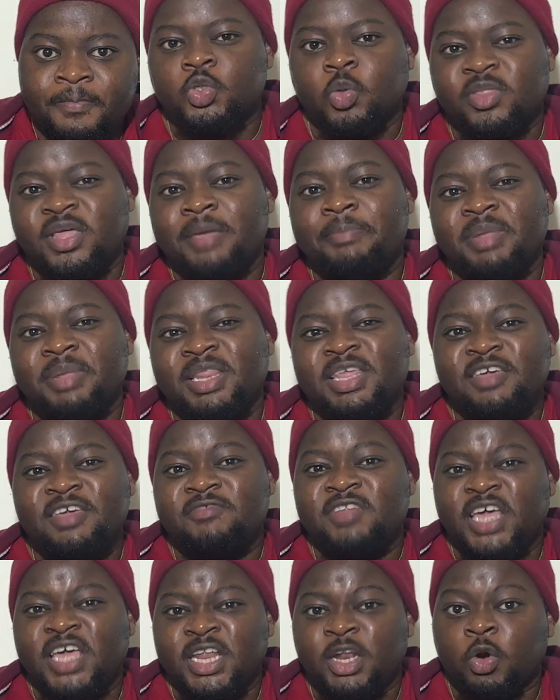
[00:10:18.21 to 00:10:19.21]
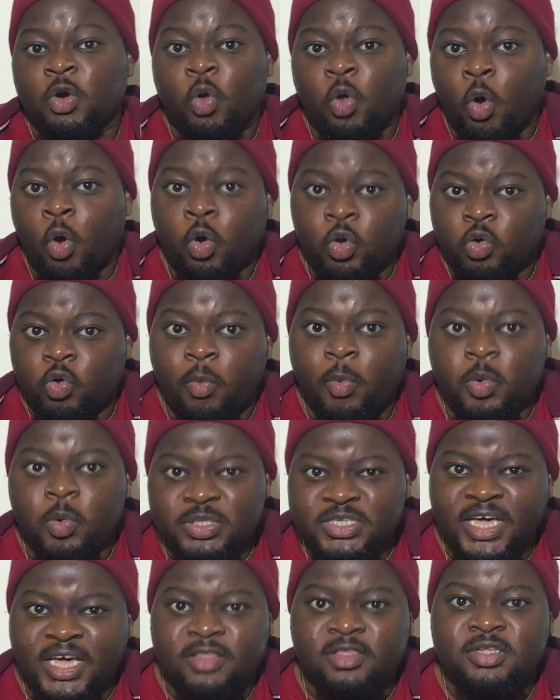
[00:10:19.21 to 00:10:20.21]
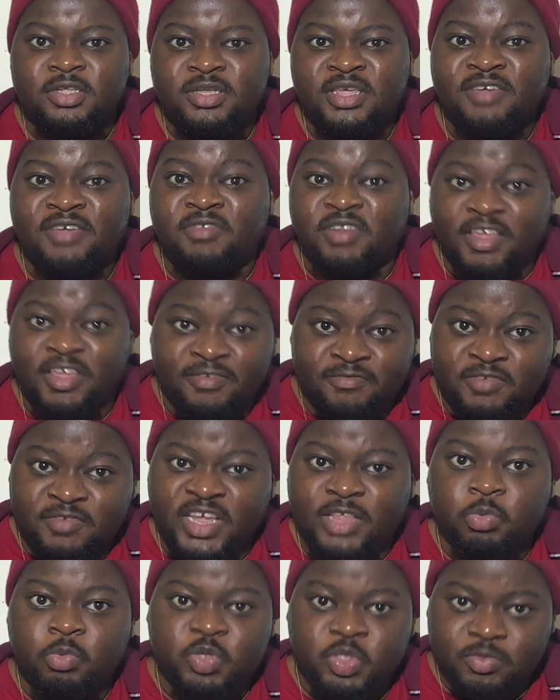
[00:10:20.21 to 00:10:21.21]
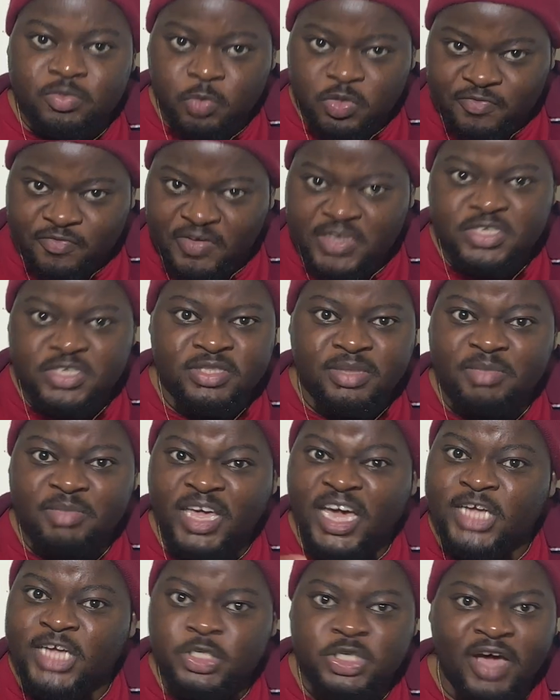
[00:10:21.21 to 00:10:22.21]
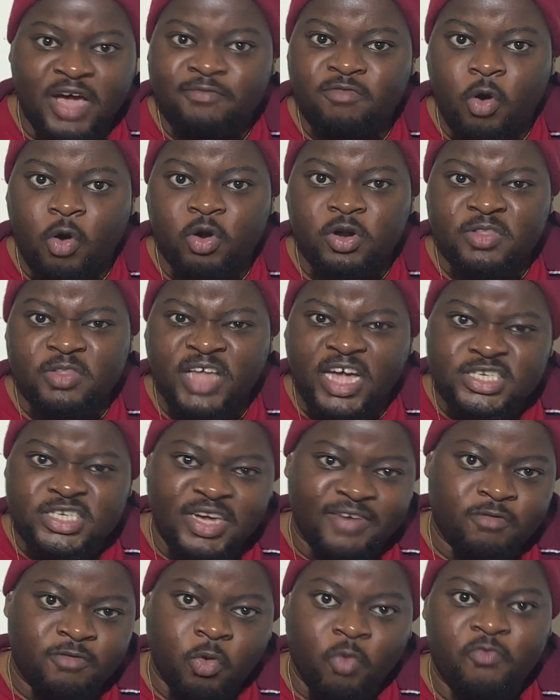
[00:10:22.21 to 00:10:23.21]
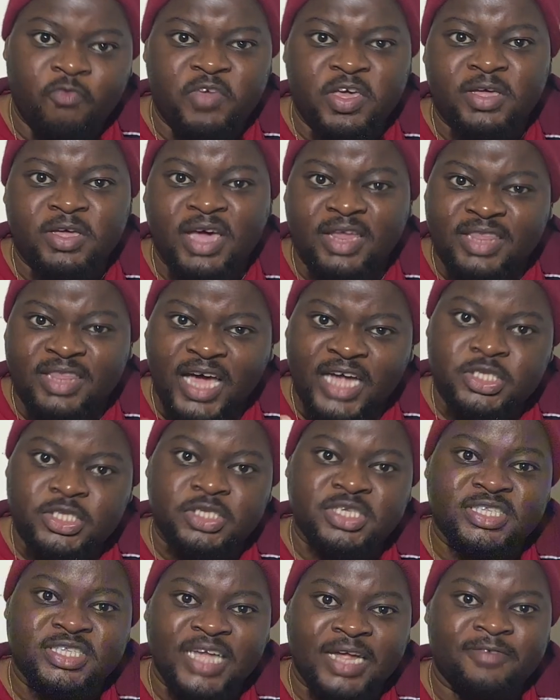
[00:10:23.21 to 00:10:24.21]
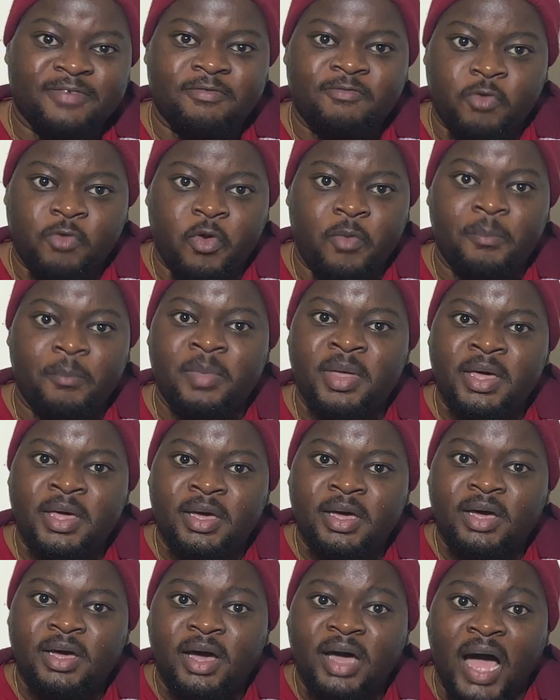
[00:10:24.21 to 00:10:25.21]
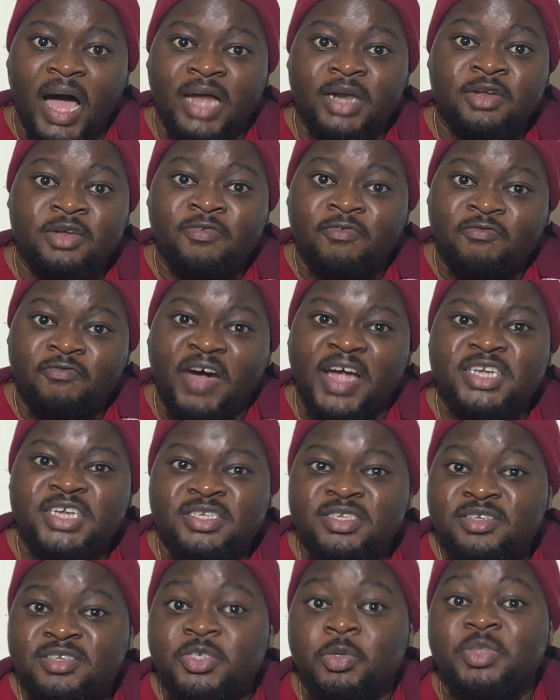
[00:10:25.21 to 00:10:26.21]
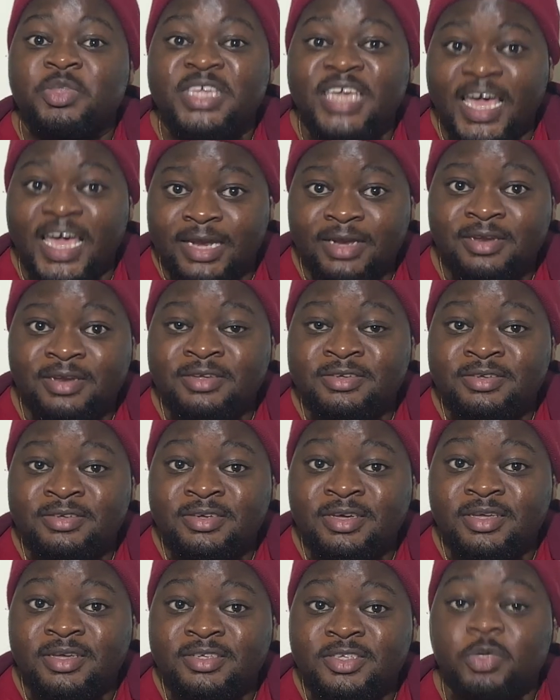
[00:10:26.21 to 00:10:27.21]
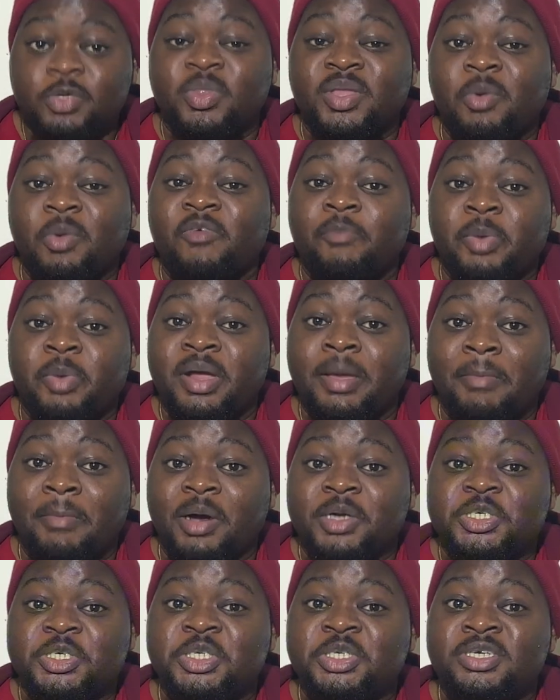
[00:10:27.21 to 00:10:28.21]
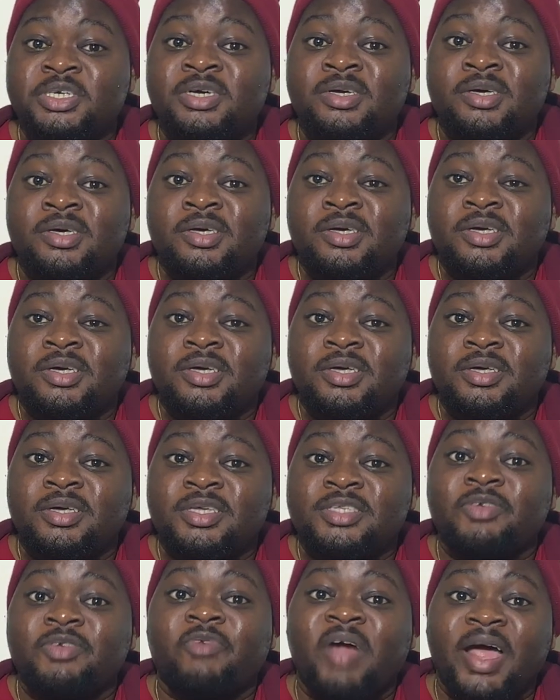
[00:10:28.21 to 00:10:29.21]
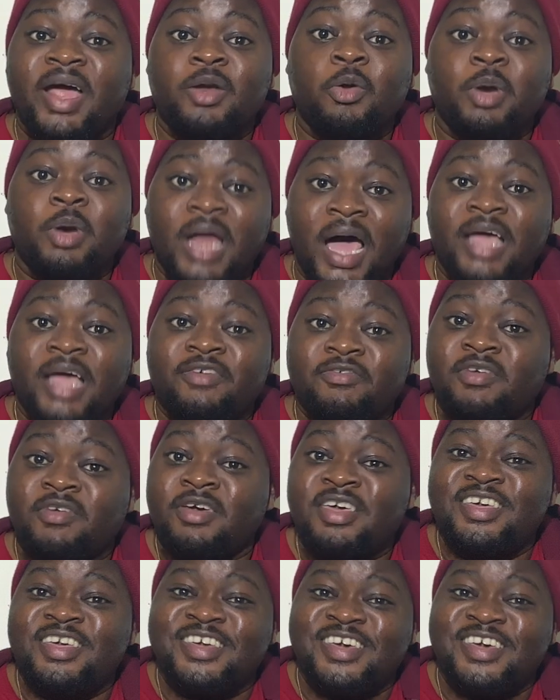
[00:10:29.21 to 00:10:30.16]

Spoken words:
So they believed in an honorable death. Even if death was facing them, they had to have honor, they had to have no fear, and they had to stand firm and fight till the end. So they were pretty much, it's a ride or die.